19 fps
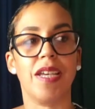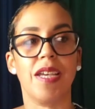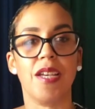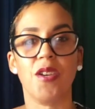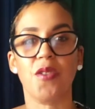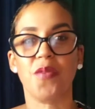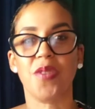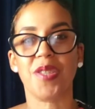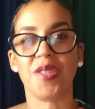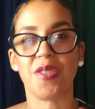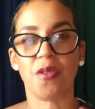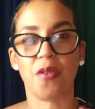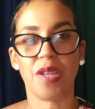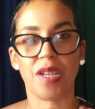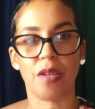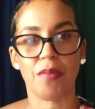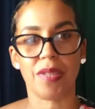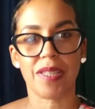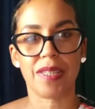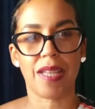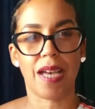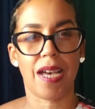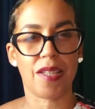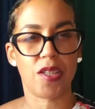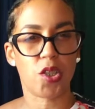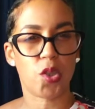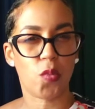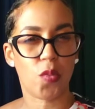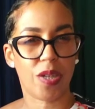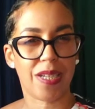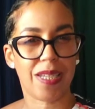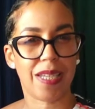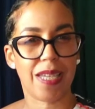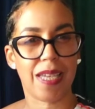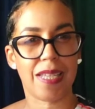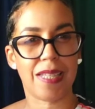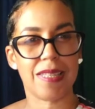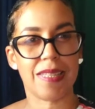but with sewing, I'm a size
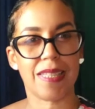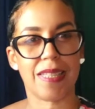20,